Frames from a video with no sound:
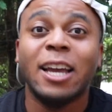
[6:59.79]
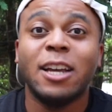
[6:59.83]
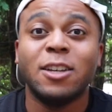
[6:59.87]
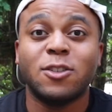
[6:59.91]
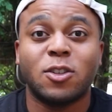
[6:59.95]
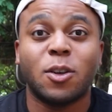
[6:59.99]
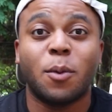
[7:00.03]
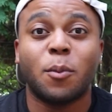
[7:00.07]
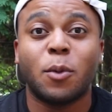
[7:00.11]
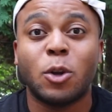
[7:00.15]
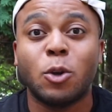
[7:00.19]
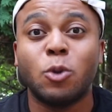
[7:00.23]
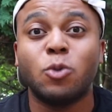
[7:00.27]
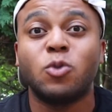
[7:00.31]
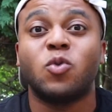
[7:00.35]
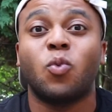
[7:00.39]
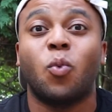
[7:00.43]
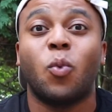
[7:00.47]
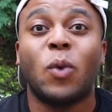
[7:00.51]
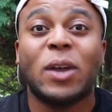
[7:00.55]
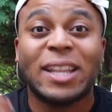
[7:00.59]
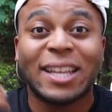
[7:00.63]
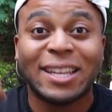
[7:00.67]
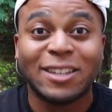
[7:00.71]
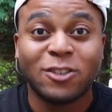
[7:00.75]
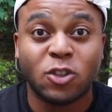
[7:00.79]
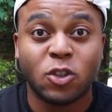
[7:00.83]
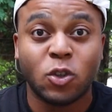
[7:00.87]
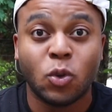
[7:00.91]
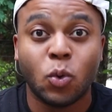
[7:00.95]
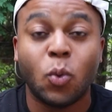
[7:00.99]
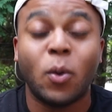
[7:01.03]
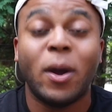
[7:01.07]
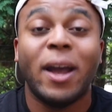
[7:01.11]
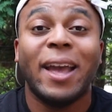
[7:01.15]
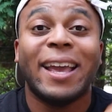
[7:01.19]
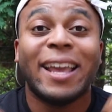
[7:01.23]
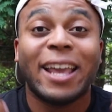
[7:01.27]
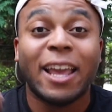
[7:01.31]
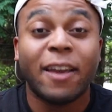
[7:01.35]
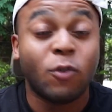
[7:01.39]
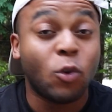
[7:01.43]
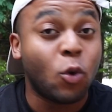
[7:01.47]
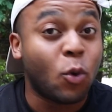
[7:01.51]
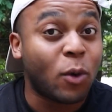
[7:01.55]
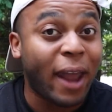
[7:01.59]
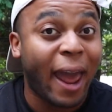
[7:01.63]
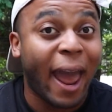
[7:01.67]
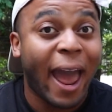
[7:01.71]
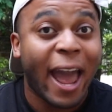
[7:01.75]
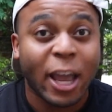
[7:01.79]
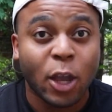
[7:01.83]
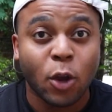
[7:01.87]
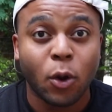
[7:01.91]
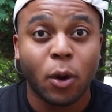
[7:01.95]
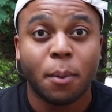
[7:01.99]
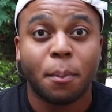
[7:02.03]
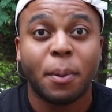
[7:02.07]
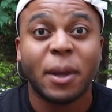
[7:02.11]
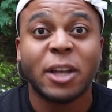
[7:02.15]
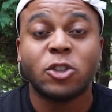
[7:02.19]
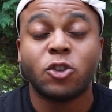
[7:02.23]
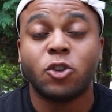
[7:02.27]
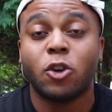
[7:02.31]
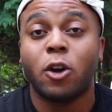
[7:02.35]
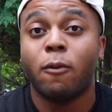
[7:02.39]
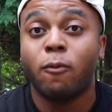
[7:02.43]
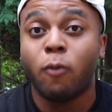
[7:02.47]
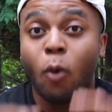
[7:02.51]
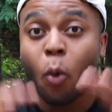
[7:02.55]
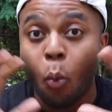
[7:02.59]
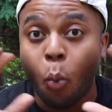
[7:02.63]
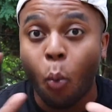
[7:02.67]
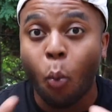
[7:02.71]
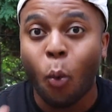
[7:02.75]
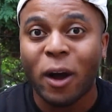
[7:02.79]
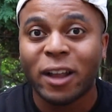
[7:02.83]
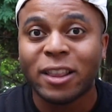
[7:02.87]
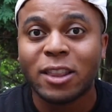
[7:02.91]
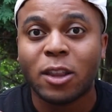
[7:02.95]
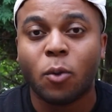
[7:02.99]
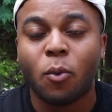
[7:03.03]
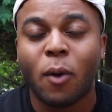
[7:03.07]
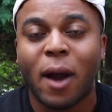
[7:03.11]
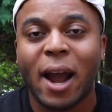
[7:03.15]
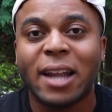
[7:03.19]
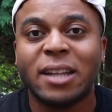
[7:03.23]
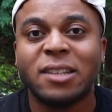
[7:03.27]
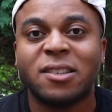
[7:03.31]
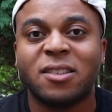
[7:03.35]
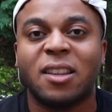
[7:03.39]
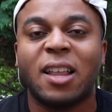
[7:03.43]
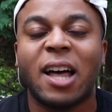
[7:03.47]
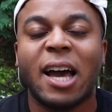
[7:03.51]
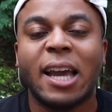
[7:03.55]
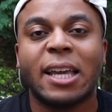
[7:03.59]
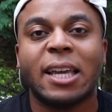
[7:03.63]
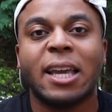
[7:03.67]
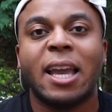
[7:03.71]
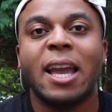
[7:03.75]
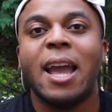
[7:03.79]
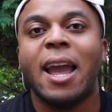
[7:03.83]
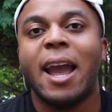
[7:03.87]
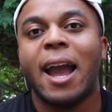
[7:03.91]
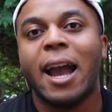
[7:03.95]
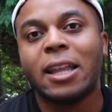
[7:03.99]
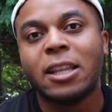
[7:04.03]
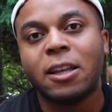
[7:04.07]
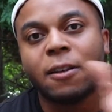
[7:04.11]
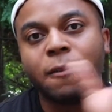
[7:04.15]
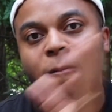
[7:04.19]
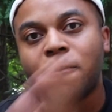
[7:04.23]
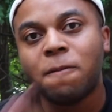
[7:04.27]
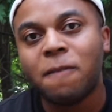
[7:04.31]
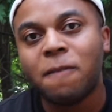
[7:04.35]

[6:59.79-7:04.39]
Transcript: someone who's willing to give you an accurate picture of what the ride is like. And then